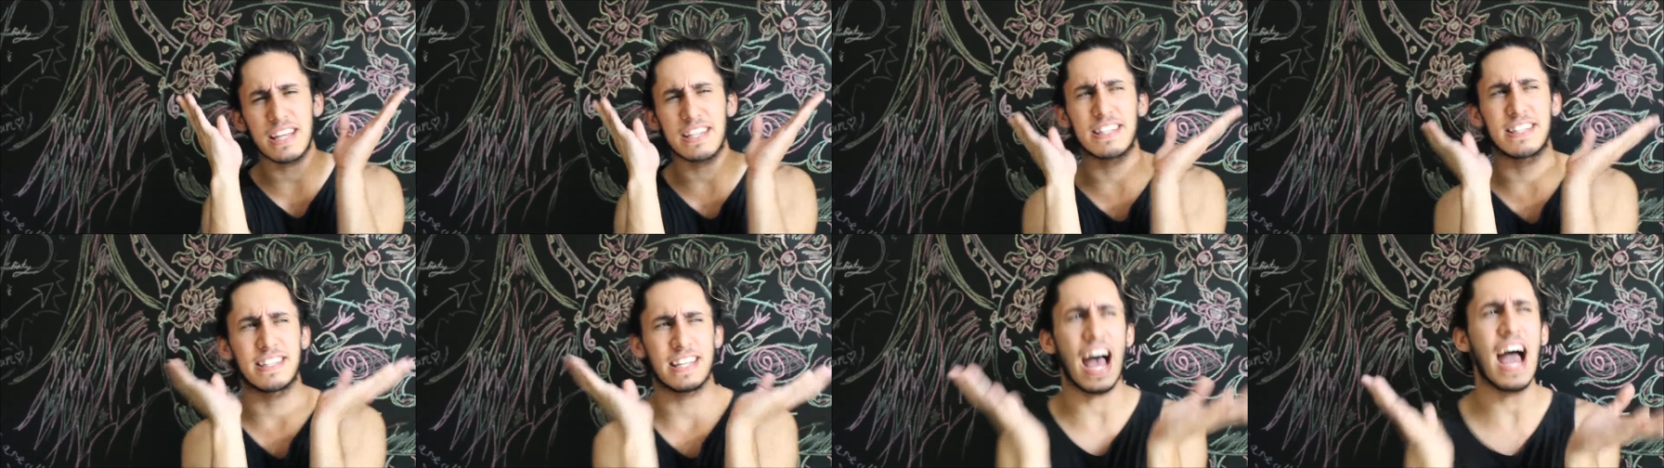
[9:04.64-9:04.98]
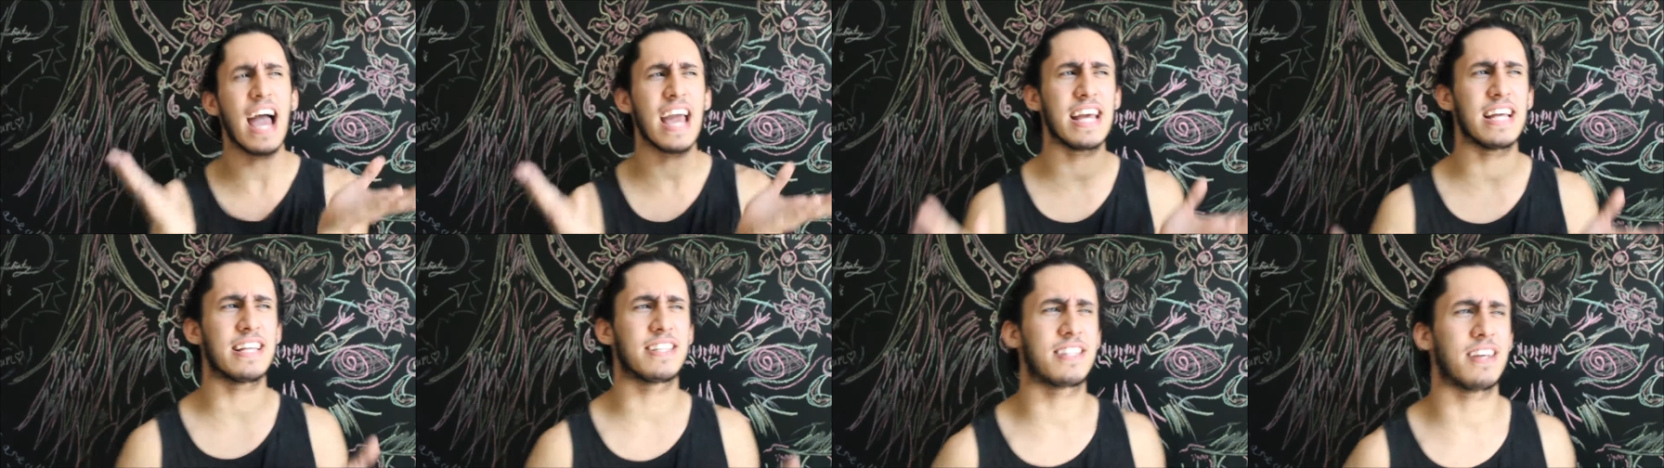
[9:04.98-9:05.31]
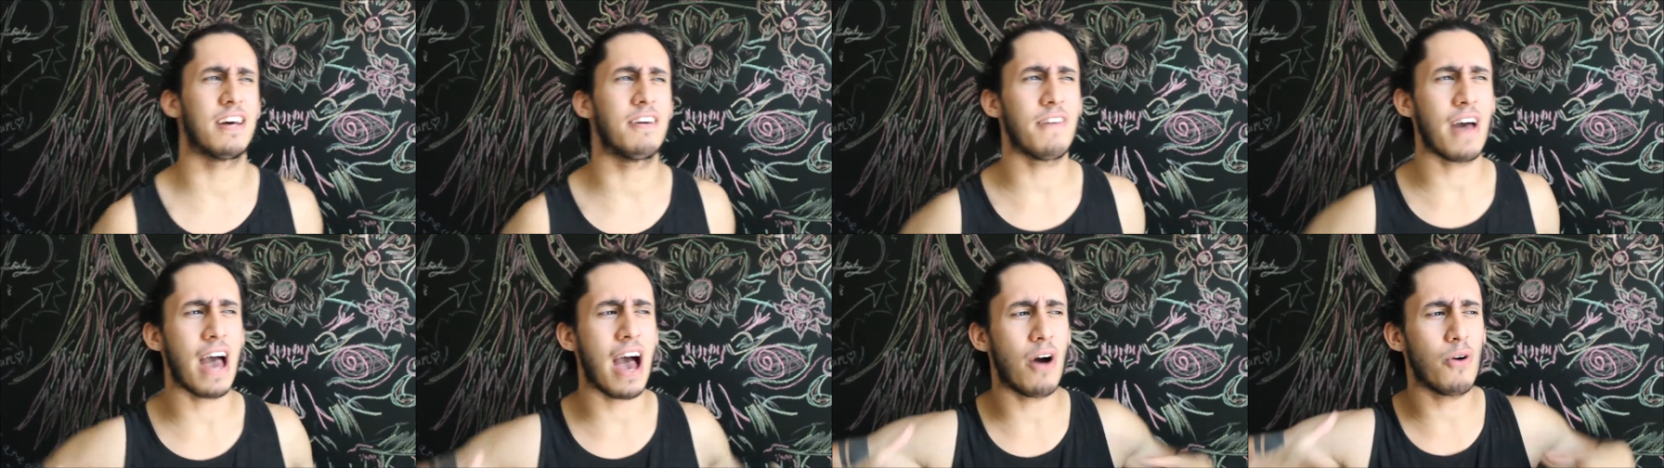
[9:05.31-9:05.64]
the science
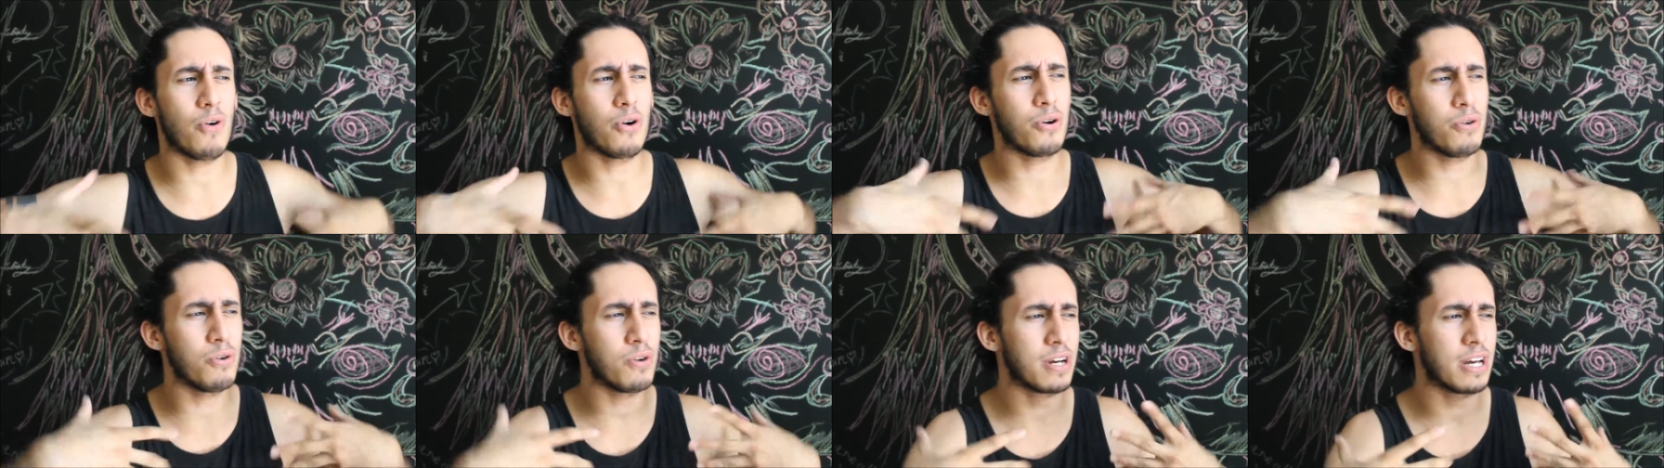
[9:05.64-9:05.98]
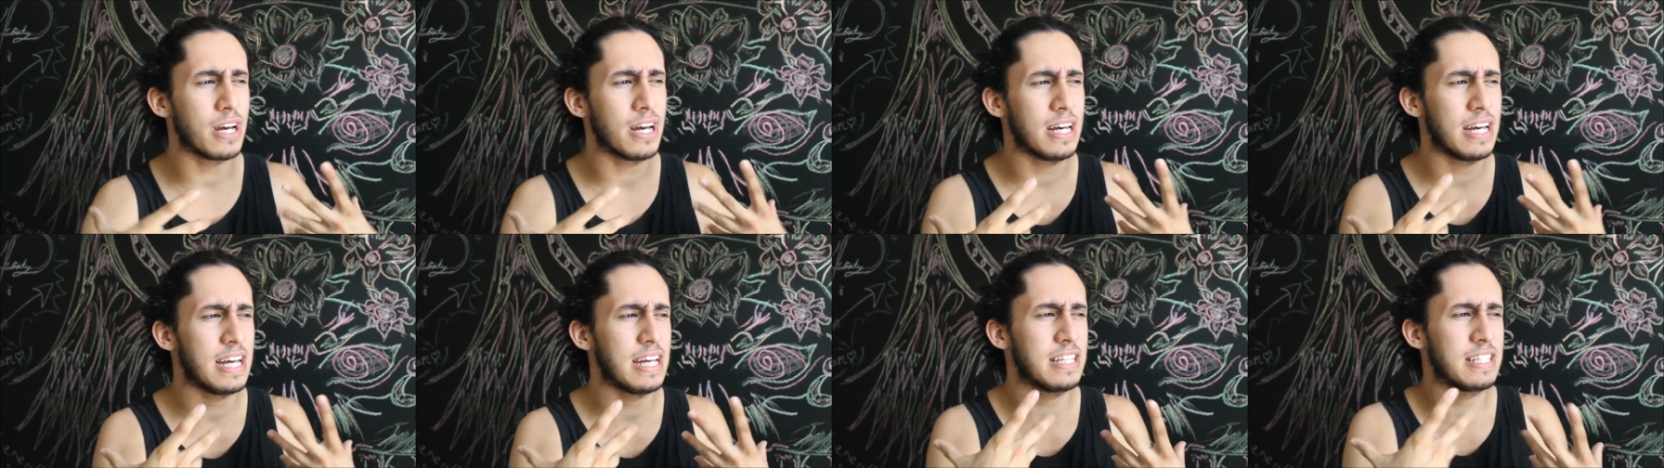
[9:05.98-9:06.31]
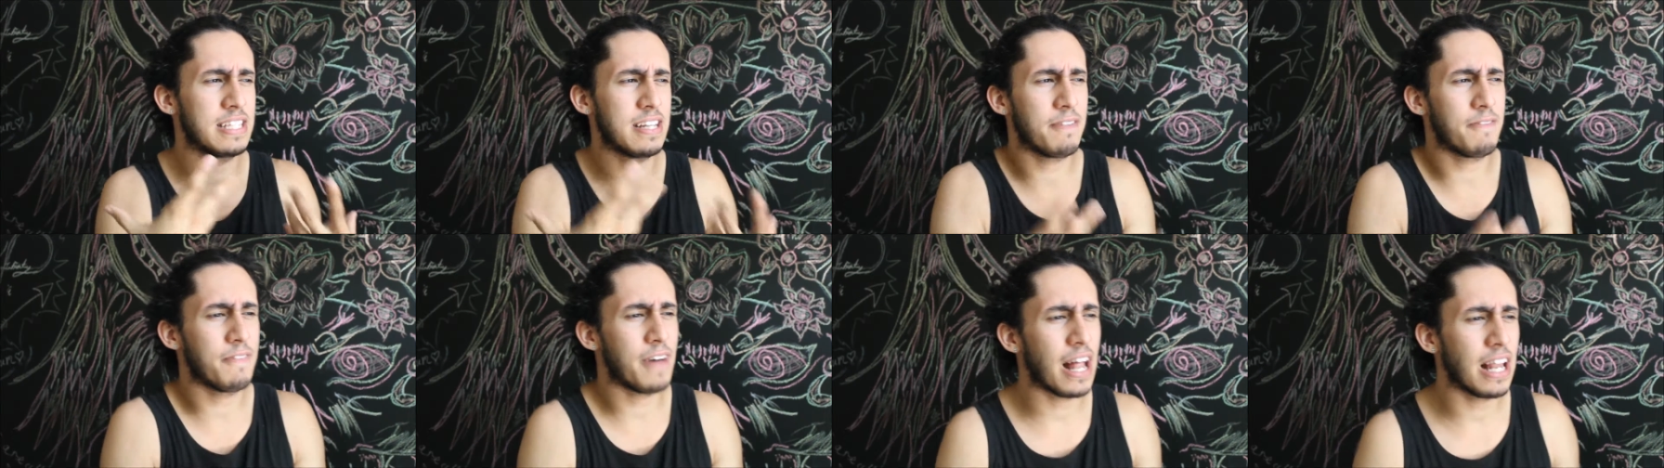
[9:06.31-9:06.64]
of how hookah
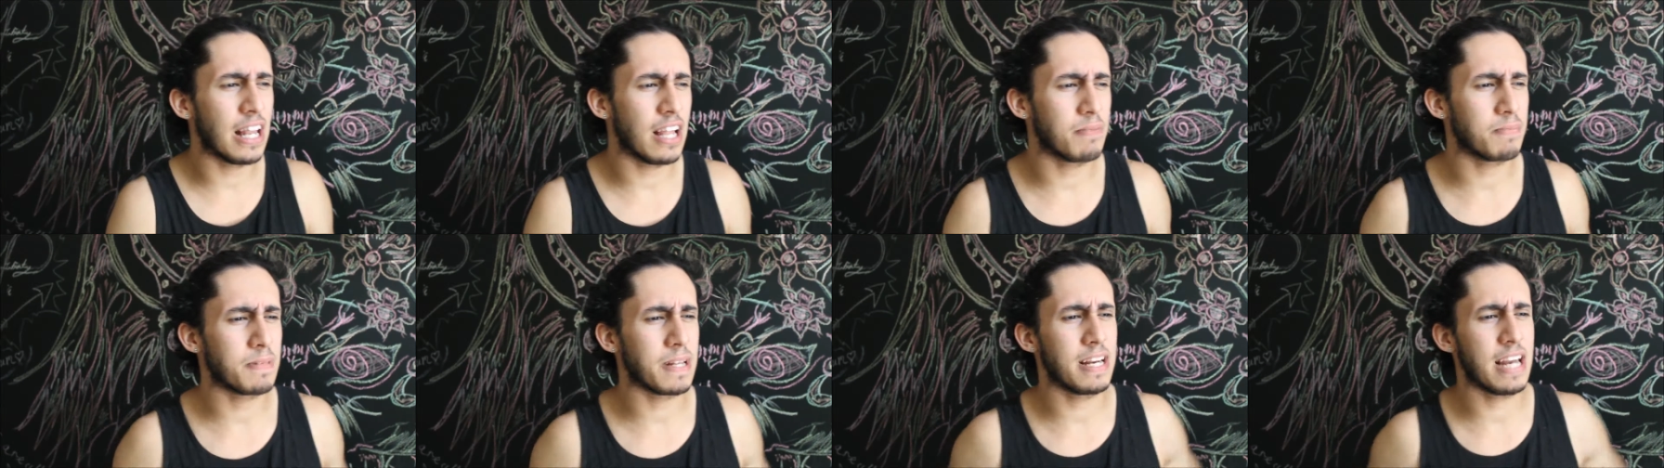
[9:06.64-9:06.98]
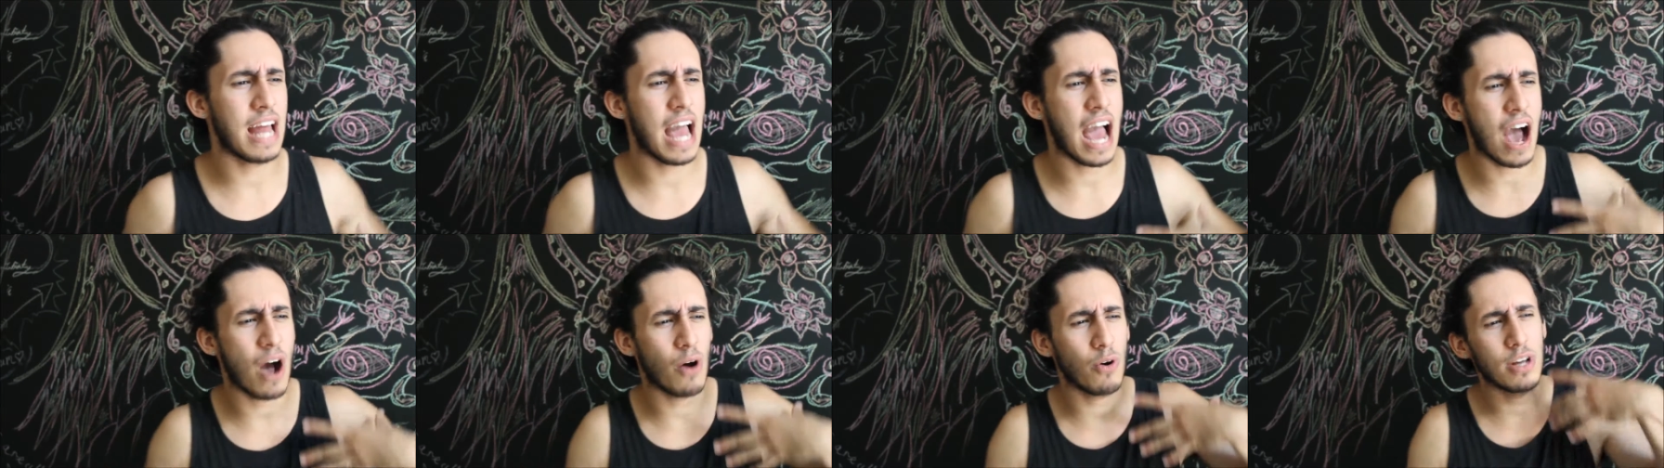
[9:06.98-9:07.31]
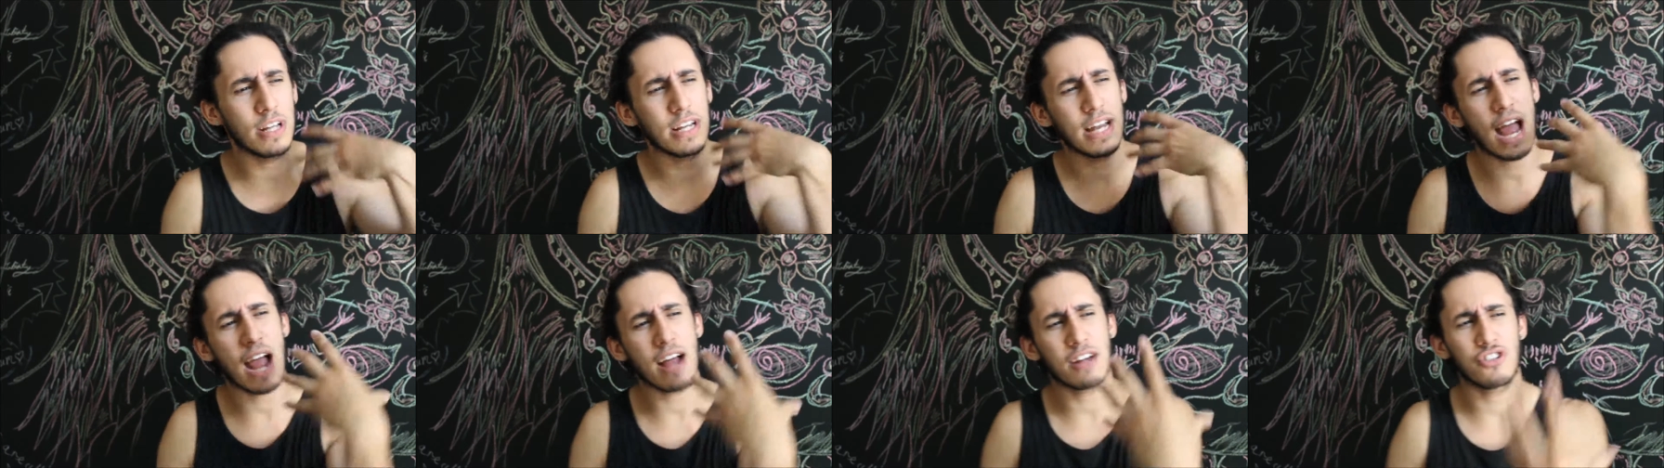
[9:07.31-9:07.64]
is developed and how
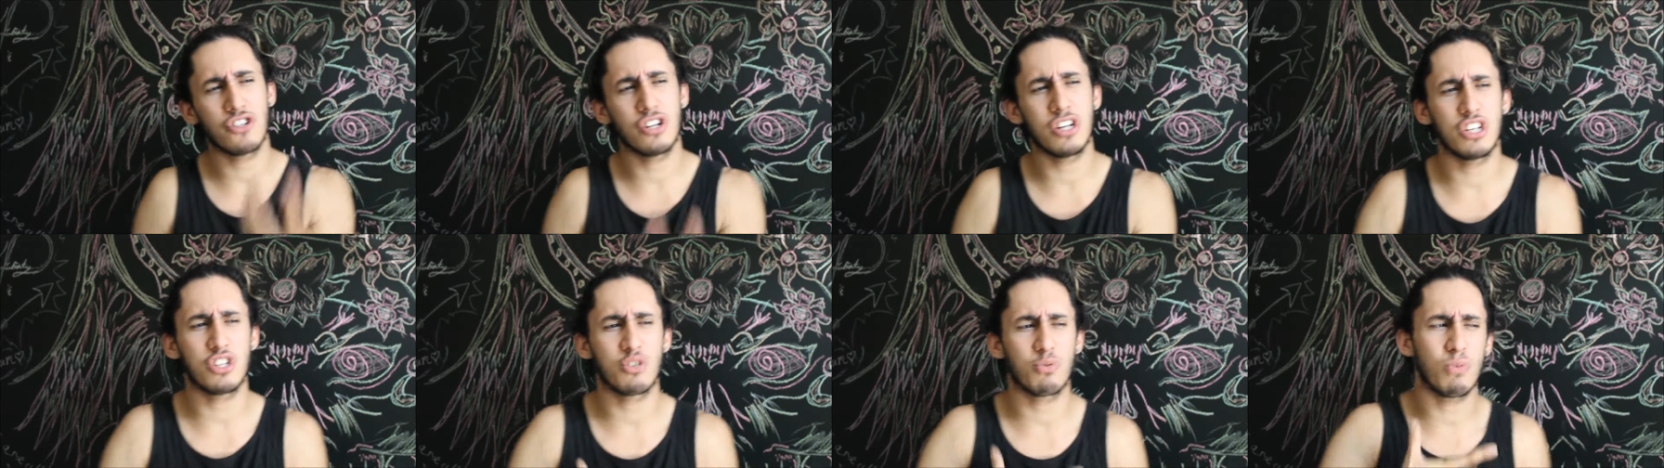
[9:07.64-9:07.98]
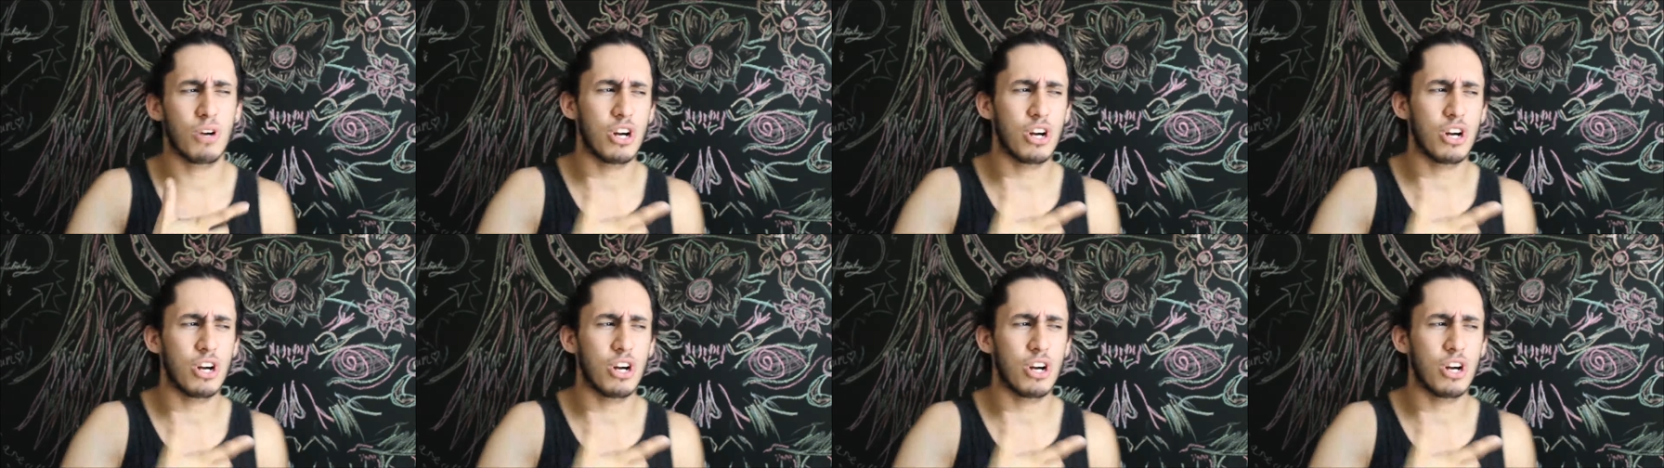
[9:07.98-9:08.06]
it actually is